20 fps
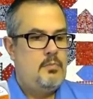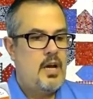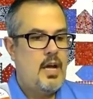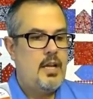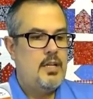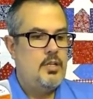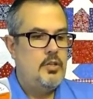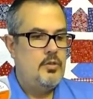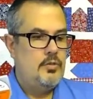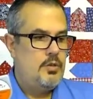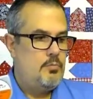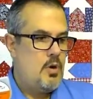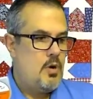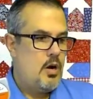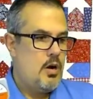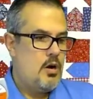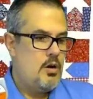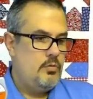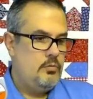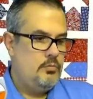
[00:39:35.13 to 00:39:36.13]
by noon
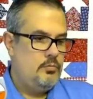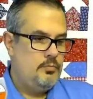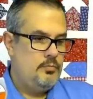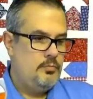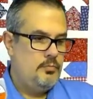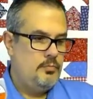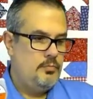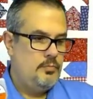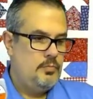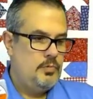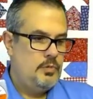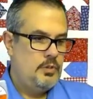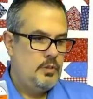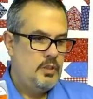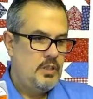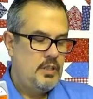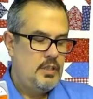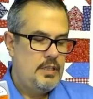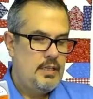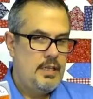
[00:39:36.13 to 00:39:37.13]
tomorrow,
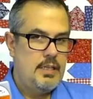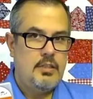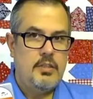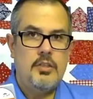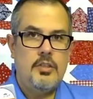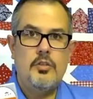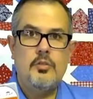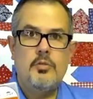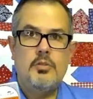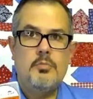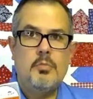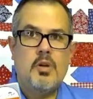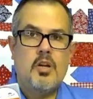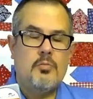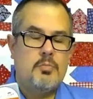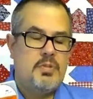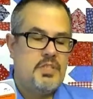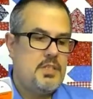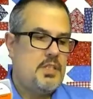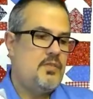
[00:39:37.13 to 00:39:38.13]
okay, noon
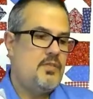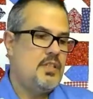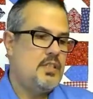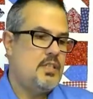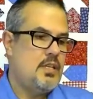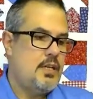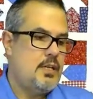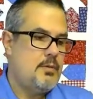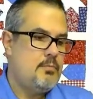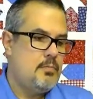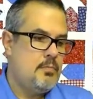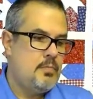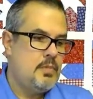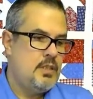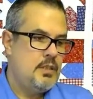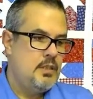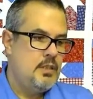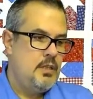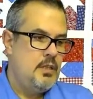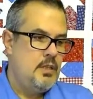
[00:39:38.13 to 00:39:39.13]
tomorrow Pacific time,
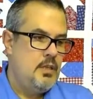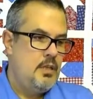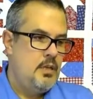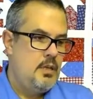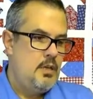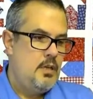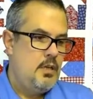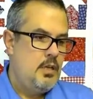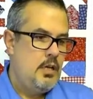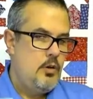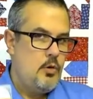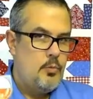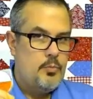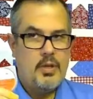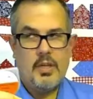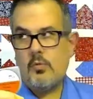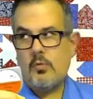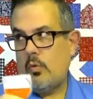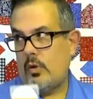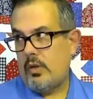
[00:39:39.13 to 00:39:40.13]
I will
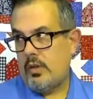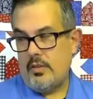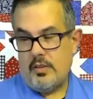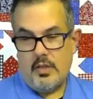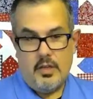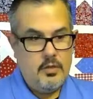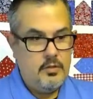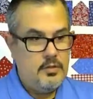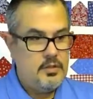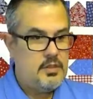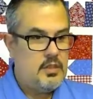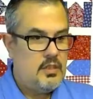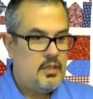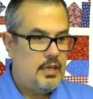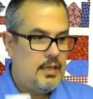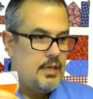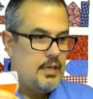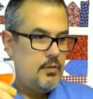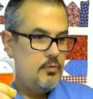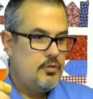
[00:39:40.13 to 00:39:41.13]
pick one of those
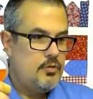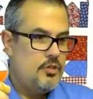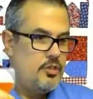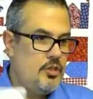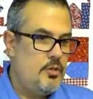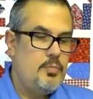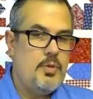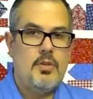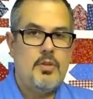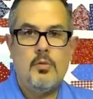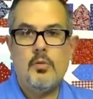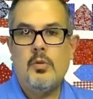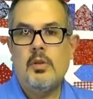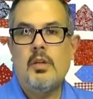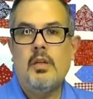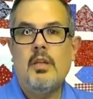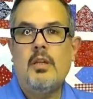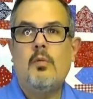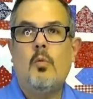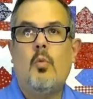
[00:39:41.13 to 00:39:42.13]
and I will ship
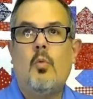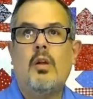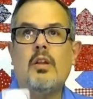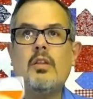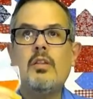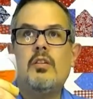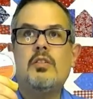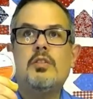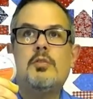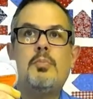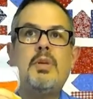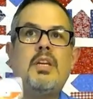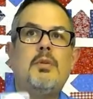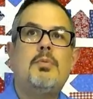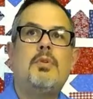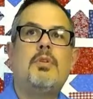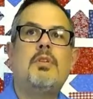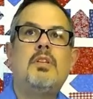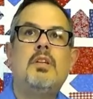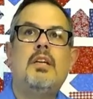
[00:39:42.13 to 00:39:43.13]
you one of those
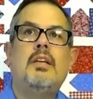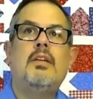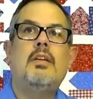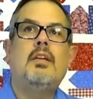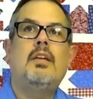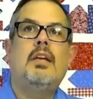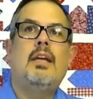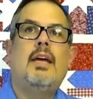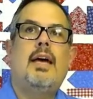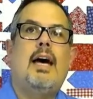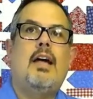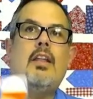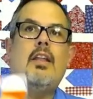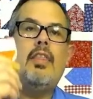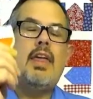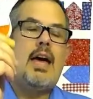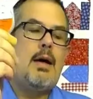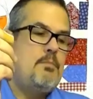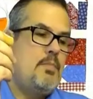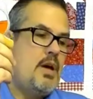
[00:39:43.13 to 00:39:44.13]
people
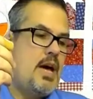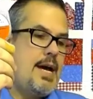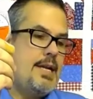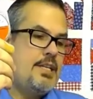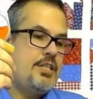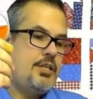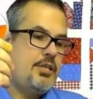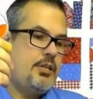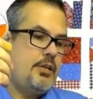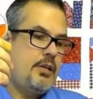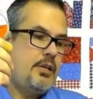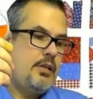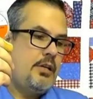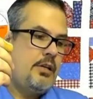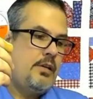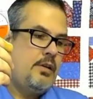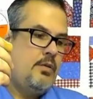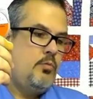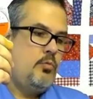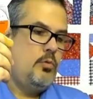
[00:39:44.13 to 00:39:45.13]
out of that batch.
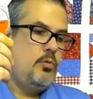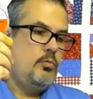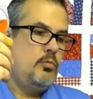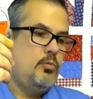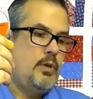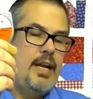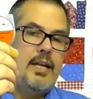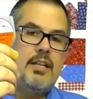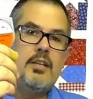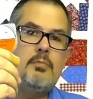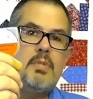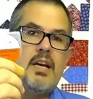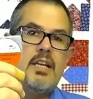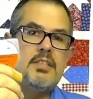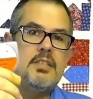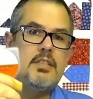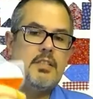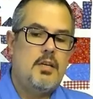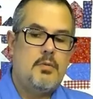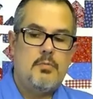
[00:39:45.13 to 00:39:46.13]
We'll
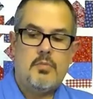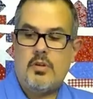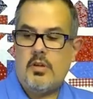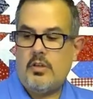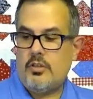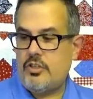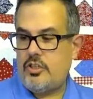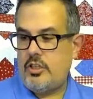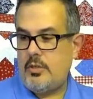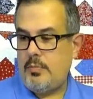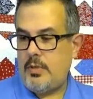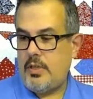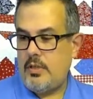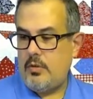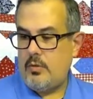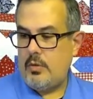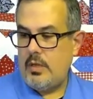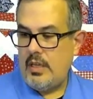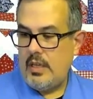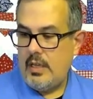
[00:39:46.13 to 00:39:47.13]
randomize the number and I'll ship
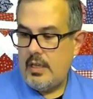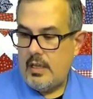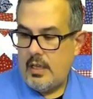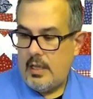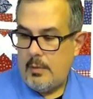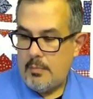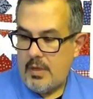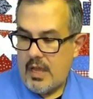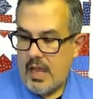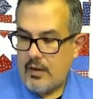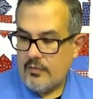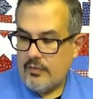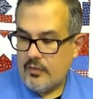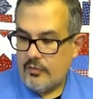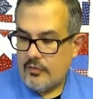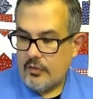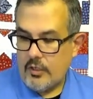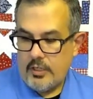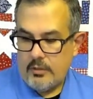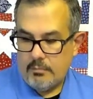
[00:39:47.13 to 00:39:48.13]
you a pack
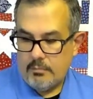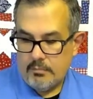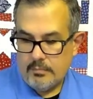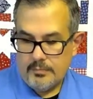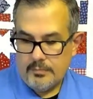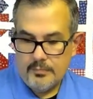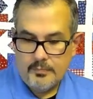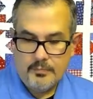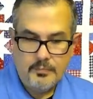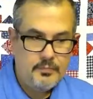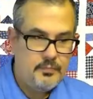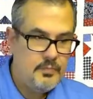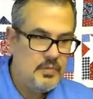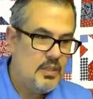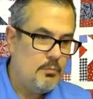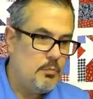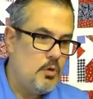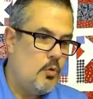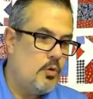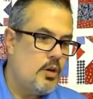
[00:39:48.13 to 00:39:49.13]
for free.
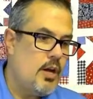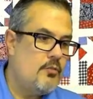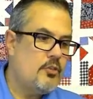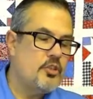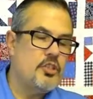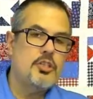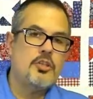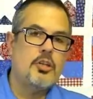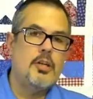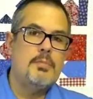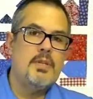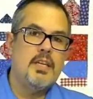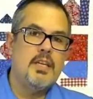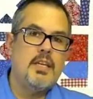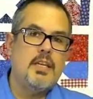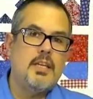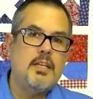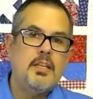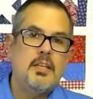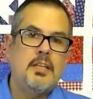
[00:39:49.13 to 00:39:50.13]
I'm going off script
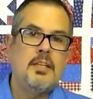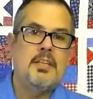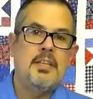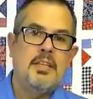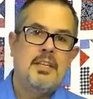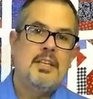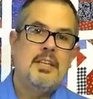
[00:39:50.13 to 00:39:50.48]
again,